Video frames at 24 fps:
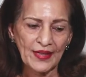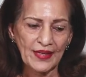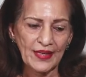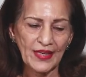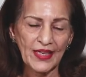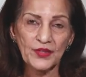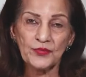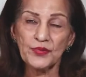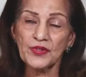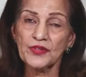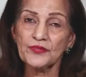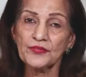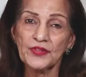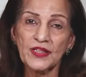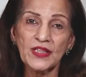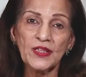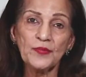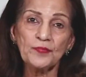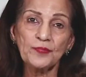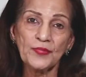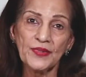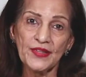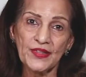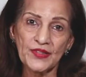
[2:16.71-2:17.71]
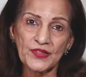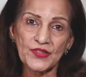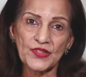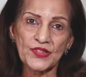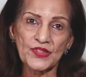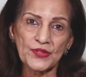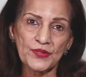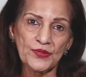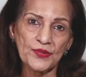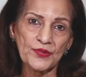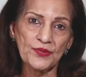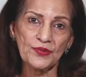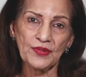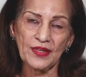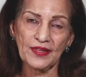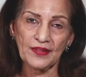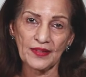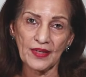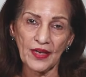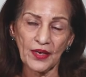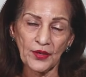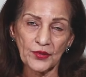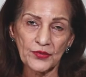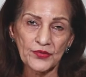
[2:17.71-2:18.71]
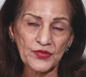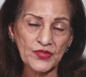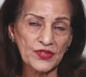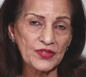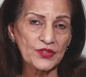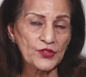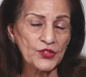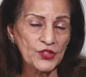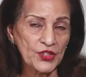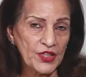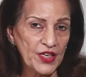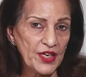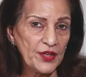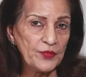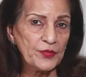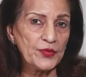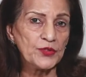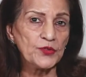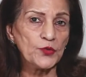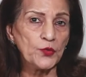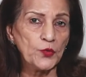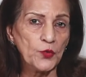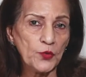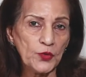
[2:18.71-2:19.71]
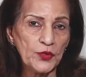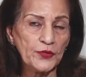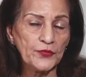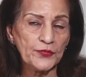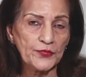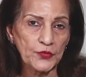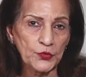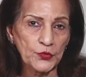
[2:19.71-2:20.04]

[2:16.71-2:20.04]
And we are very pleased to announce and share with all of